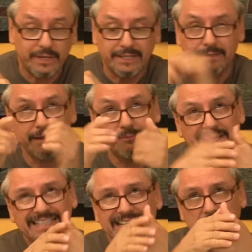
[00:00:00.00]
week, Nick.
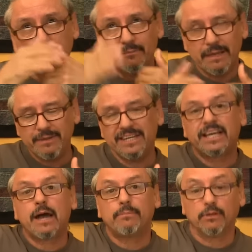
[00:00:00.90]
Maybe in a
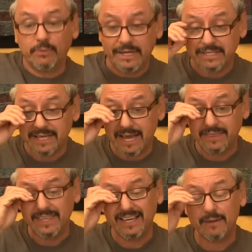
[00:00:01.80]
couple of weeks, I
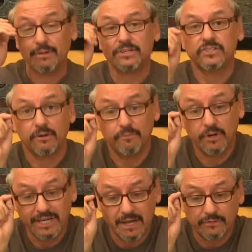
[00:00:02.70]
think I'm going to start
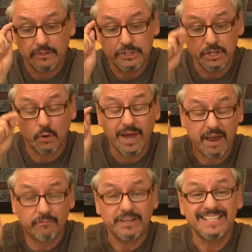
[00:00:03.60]
putting out the show
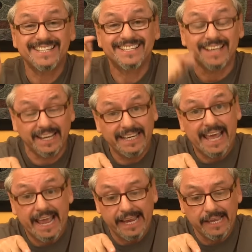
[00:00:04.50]
every
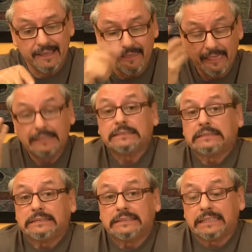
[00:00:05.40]
Sunday.
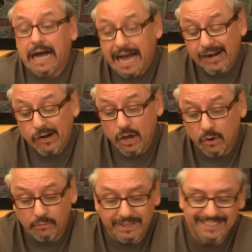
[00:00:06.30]
I don't
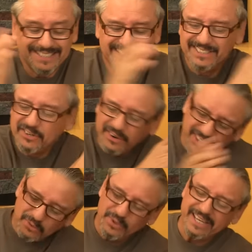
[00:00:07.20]
know. It's during
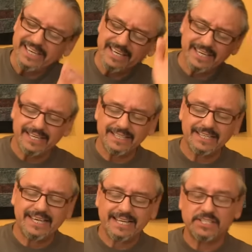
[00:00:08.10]
the week,
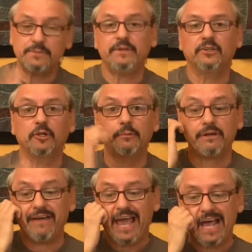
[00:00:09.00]
it gets to be a little bit
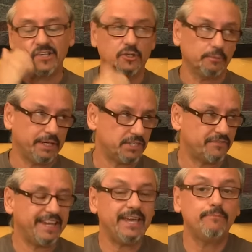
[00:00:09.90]
of a hassle because if
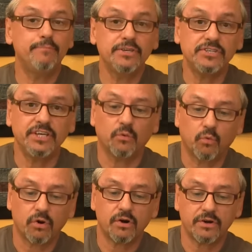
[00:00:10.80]
I get busy at
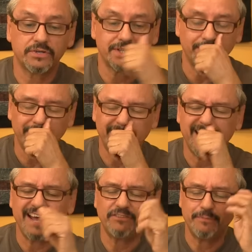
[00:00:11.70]
work or something, then I
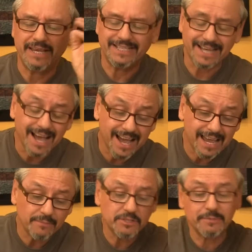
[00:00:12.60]
have to make
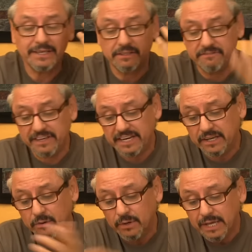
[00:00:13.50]
time to make the
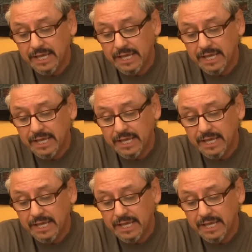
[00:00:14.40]
video.